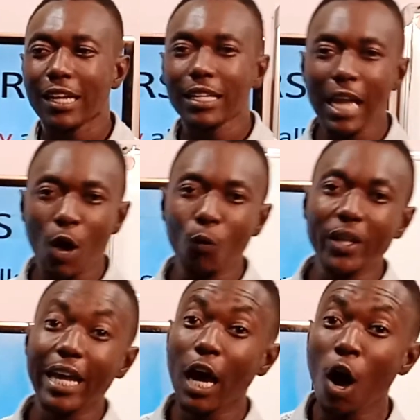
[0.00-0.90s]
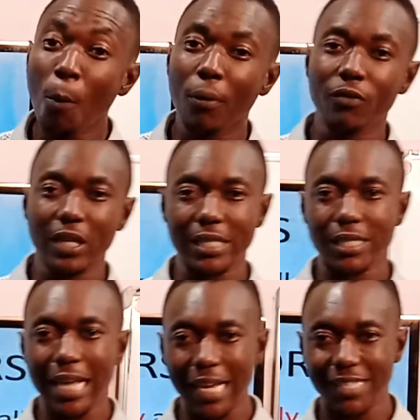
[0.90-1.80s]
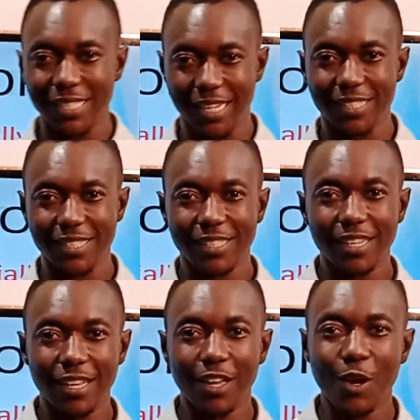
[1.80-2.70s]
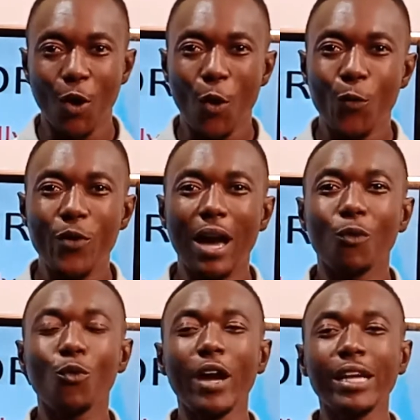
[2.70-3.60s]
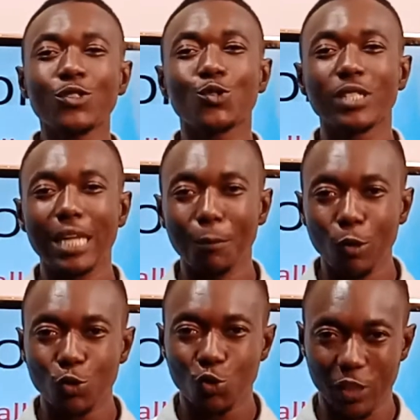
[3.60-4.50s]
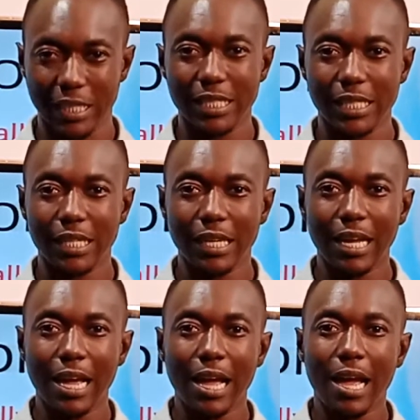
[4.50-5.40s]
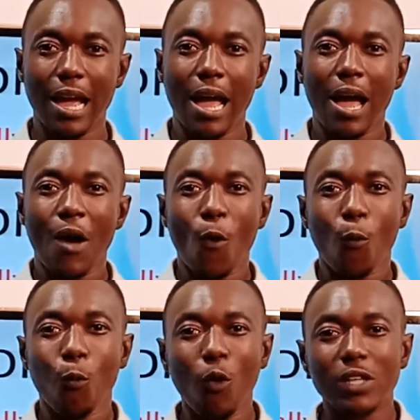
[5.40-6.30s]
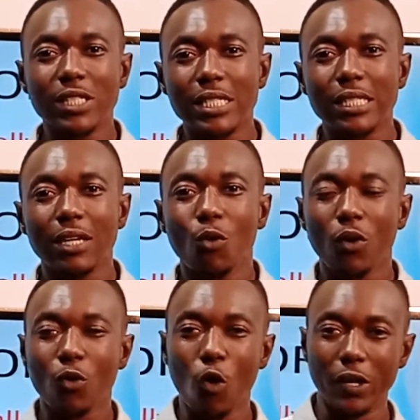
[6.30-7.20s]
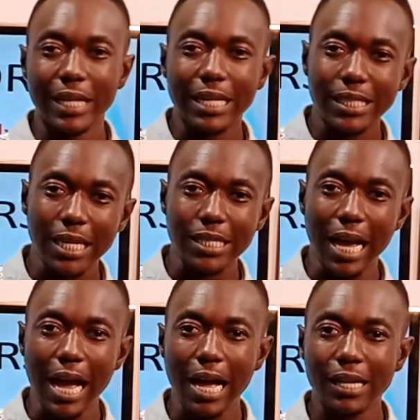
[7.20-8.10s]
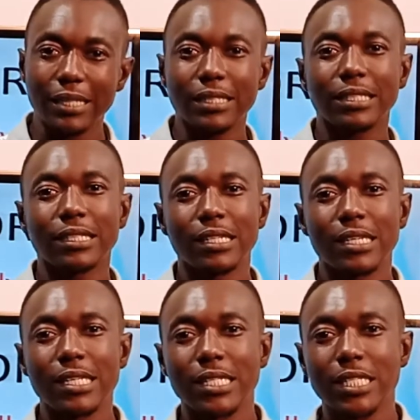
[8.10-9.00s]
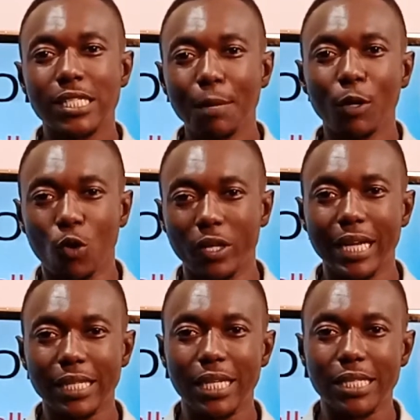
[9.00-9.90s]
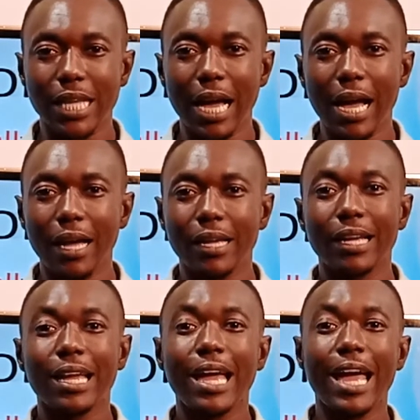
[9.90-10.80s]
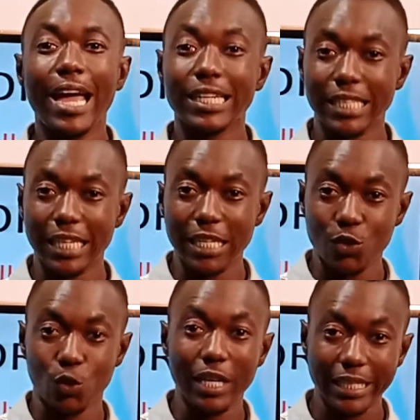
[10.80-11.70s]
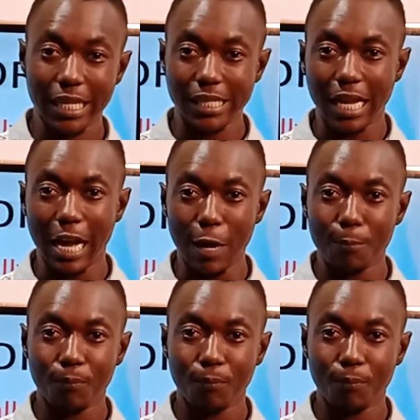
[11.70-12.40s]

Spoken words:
Now, with the help of the science set, we are going to demonstrate what conductors are, semiconductors are, and insulators are.